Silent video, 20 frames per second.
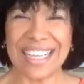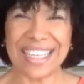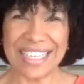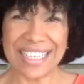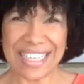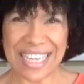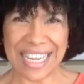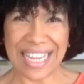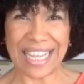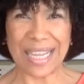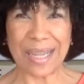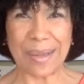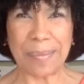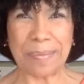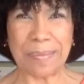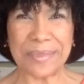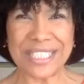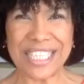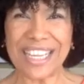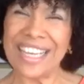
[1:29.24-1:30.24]

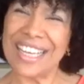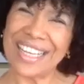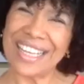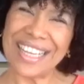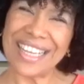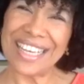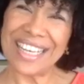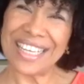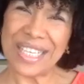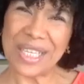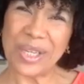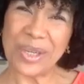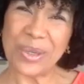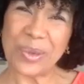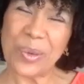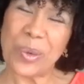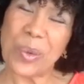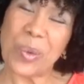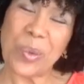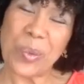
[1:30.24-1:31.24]
named
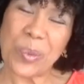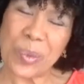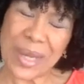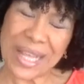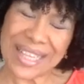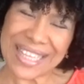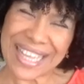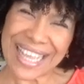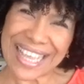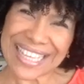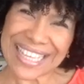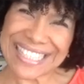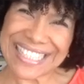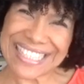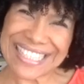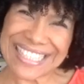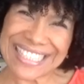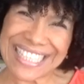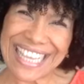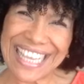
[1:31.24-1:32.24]
Leo Wilcox.
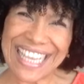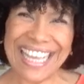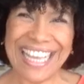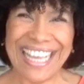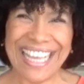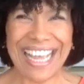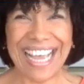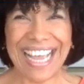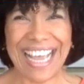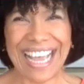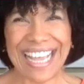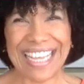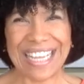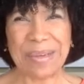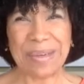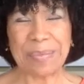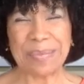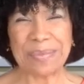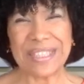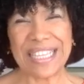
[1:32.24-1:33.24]
I
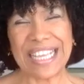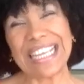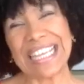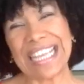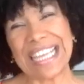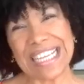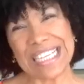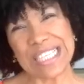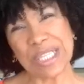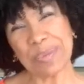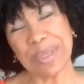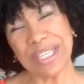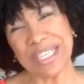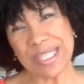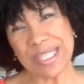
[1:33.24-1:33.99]
am the engagement